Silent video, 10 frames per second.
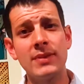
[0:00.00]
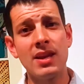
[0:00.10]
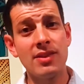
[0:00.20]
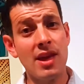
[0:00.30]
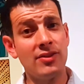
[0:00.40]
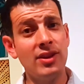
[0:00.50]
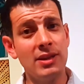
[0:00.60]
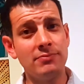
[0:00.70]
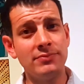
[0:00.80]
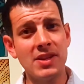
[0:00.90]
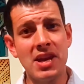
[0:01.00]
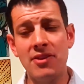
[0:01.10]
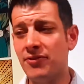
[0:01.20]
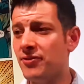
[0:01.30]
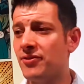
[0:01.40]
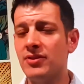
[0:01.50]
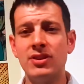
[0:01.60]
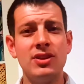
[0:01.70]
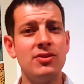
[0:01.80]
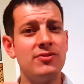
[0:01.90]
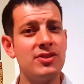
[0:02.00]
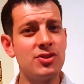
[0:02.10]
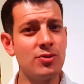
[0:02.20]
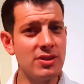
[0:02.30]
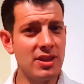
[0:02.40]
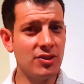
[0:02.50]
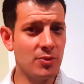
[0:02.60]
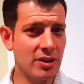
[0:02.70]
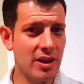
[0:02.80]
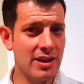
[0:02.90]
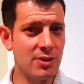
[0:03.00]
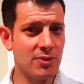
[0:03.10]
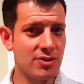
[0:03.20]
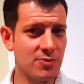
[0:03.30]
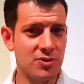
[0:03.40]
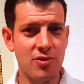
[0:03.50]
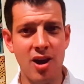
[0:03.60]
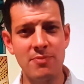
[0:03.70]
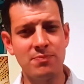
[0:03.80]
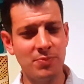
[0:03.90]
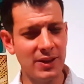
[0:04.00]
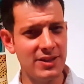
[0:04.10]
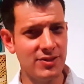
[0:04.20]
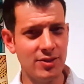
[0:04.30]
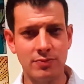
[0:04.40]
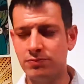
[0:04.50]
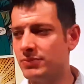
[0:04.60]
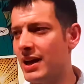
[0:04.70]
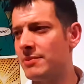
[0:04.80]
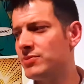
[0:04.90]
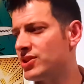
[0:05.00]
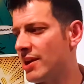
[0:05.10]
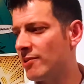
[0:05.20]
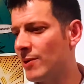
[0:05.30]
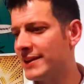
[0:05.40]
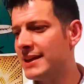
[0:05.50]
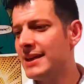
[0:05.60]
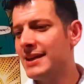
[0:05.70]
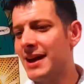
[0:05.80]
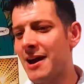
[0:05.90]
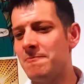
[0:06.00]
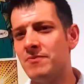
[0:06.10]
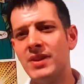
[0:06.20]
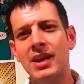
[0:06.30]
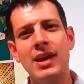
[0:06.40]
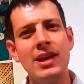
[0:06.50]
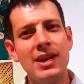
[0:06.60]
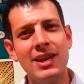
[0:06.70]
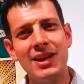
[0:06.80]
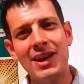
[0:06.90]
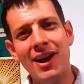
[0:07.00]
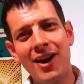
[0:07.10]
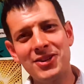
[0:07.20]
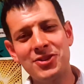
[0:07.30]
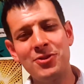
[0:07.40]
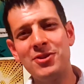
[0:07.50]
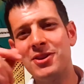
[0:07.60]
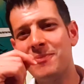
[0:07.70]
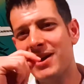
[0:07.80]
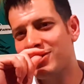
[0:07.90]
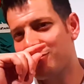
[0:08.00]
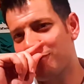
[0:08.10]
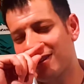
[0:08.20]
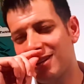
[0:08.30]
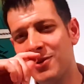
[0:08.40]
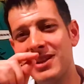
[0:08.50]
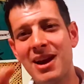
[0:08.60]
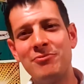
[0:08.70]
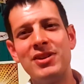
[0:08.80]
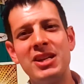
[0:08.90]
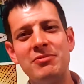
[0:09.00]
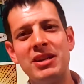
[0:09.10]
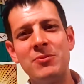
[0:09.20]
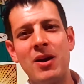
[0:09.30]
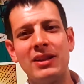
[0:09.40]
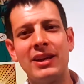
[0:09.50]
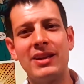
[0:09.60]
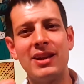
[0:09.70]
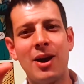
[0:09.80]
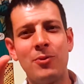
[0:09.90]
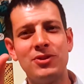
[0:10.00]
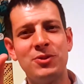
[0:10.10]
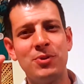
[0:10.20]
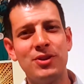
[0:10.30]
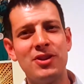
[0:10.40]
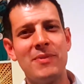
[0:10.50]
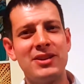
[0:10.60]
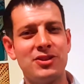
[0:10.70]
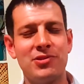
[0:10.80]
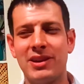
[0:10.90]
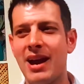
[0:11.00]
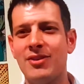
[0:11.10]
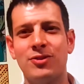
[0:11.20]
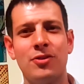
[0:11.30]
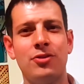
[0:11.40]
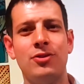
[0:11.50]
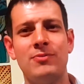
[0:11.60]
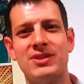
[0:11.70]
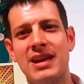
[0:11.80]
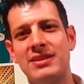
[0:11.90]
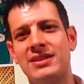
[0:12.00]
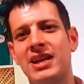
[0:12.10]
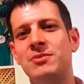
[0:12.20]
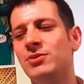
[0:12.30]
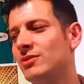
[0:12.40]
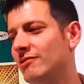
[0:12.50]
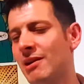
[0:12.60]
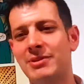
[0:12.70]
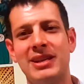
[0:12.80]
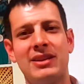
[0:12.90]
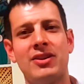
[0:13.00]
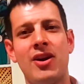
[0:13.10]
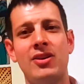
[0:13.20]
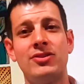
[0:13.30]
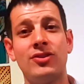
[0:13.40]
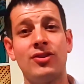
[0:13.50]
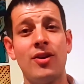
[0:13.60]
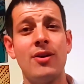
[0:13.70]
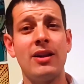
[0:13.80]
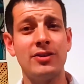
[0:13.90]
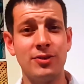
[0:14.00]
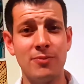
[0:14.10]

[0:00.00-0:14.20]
That's it. If you've enjoyed this, you want to like, you want to subscribe, please do. Share away. I showed a magic trick and it went down really, really well, and I wanted to put another magic trick out, so I thought, I'm sat at the table, grab a deck of cards, so I'll do